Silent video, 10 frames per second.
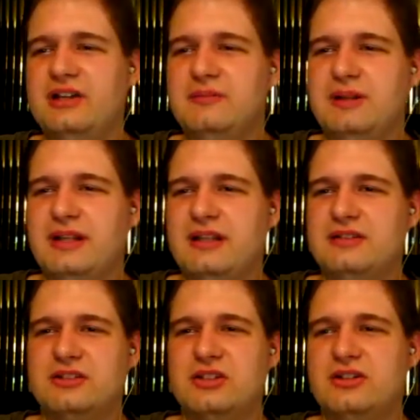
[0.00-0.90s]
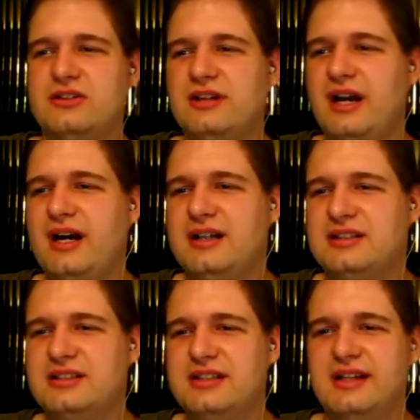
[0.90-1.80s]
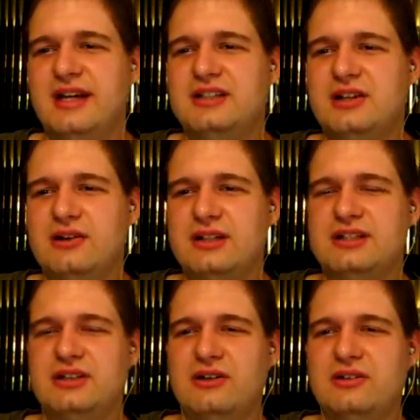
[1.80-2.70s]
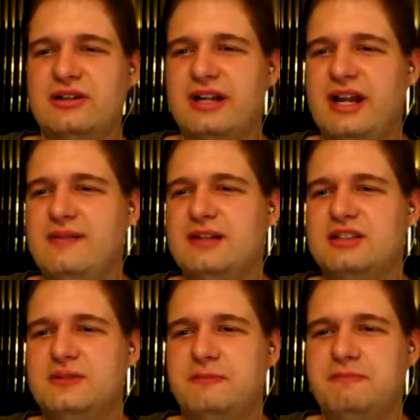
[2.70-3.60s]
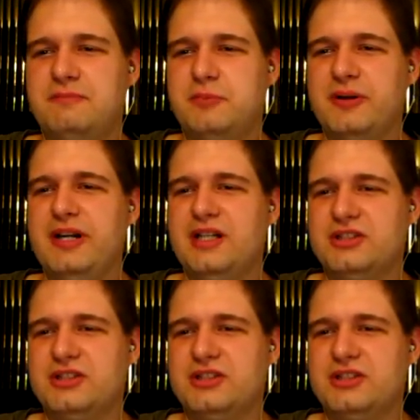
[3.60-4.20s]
You can play it, so yeah, it's it's it's an alternate game that's pretty